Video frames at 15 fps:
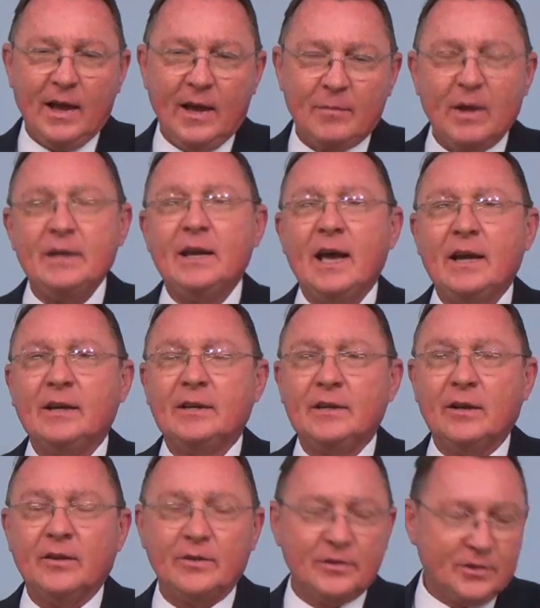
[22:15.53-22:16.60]
My dad could
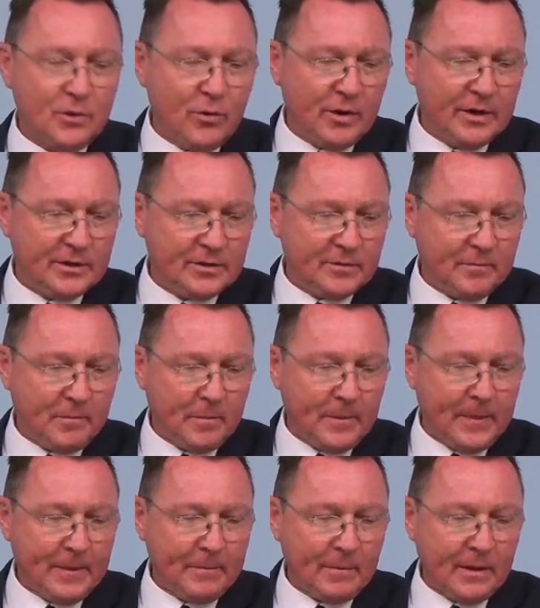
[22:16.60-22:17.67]
tell us stories
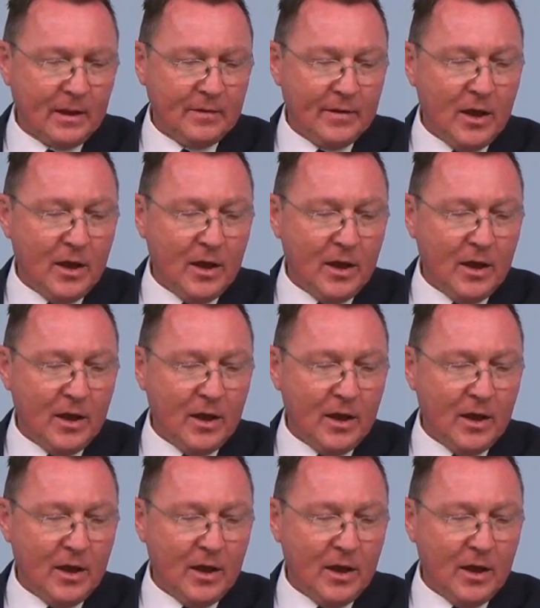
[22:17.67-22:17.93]
of